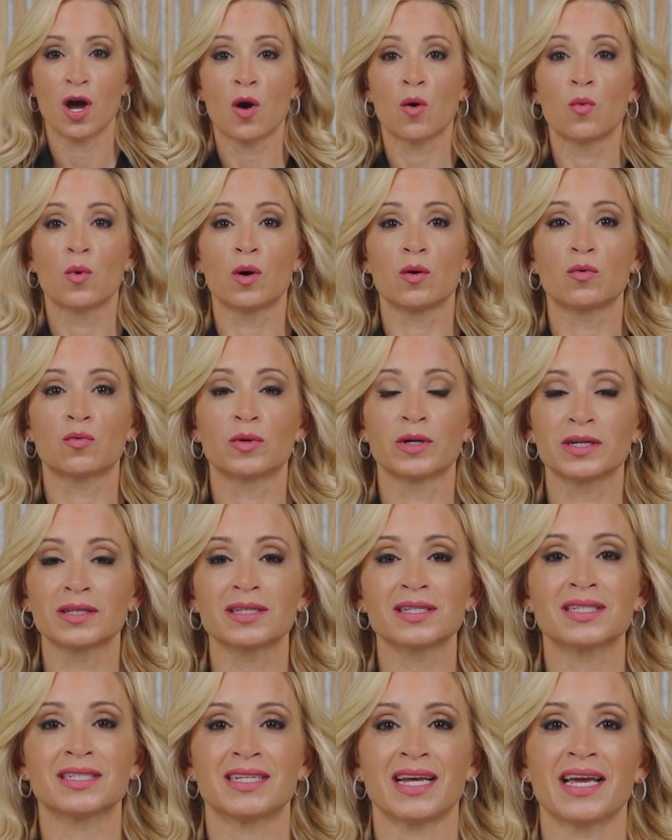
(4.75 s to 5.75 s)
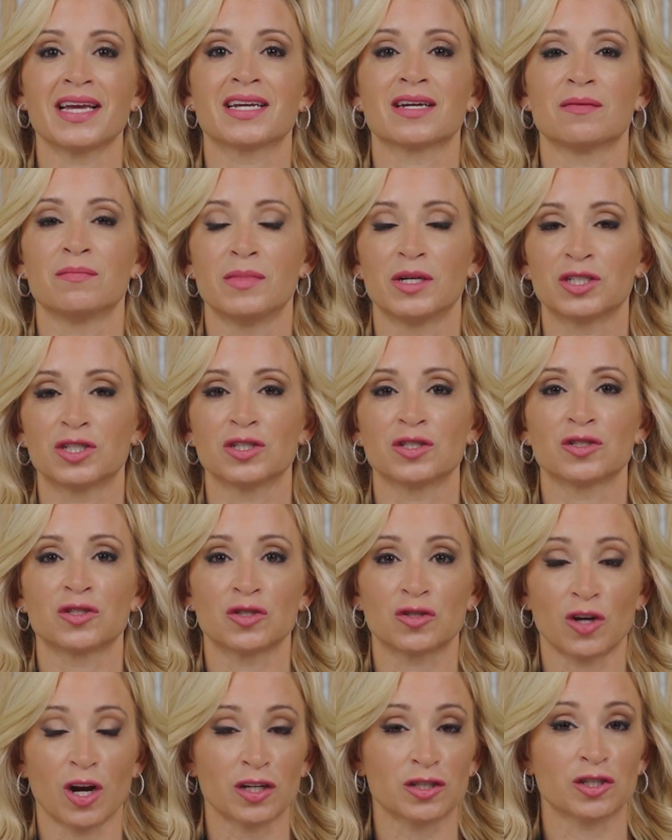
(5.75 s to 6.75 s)
Will real estate commission
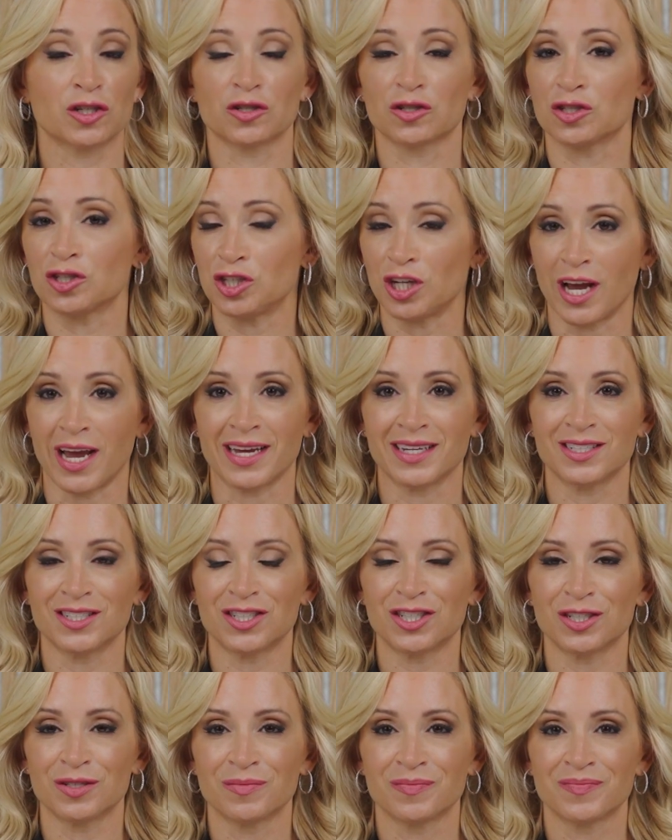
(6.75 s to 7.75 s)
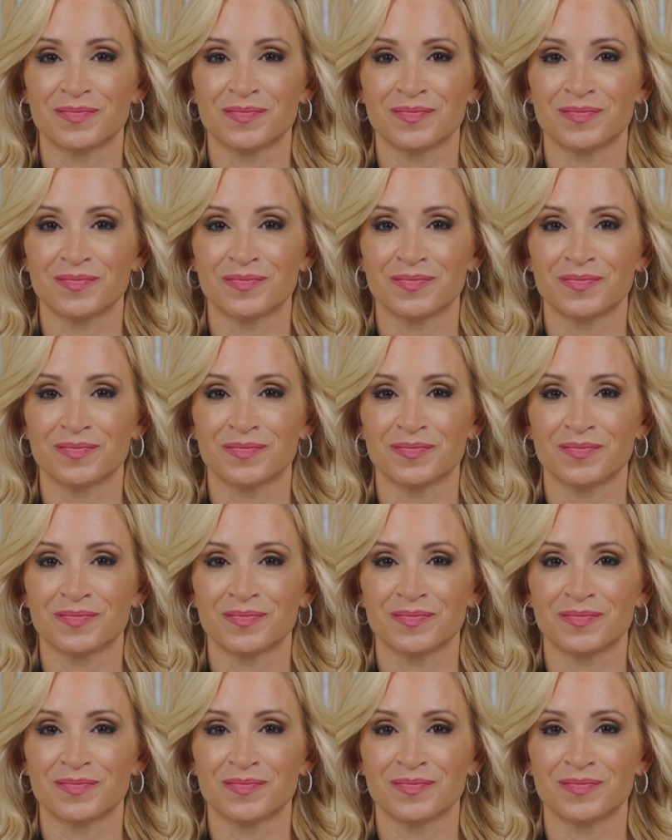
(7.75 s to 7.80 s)
structures change?